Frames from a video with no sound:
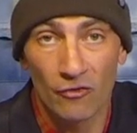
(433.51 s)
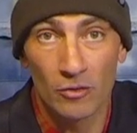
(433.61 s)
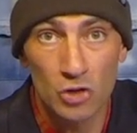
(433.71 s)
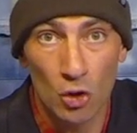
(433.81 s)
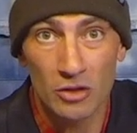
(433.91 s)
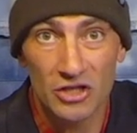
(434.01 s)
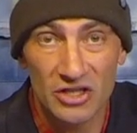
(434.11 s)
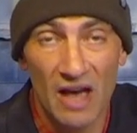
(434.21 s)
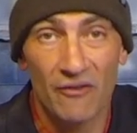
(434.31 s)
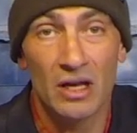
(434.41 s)
from George
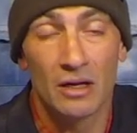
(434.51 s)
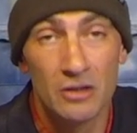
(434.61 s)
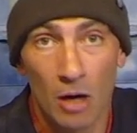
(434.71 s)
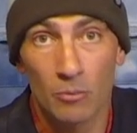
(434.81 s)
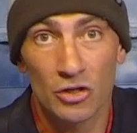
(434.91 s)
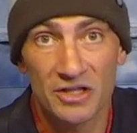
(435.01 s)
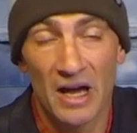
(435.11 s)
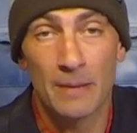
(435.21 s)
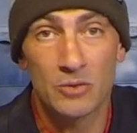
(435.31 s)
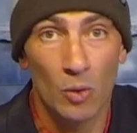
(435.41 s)
Steffi a number of
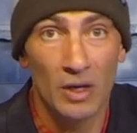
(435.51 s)
times